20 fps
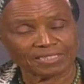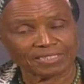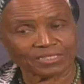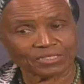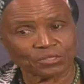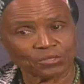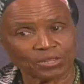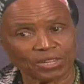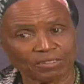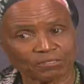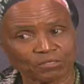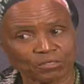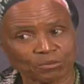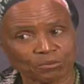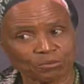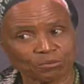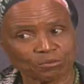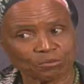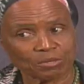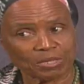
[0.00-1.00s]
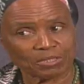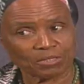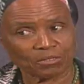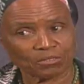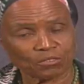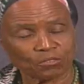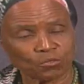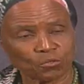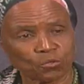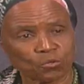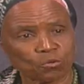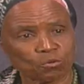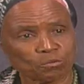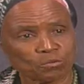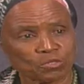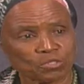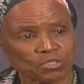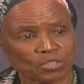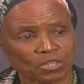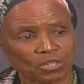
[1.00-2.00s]
You have to, a lot of
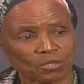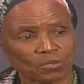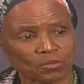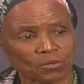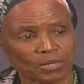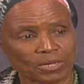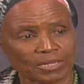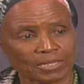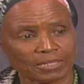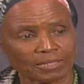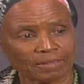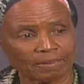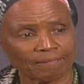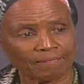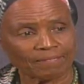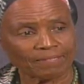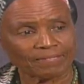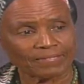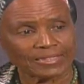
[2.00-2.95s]
homes now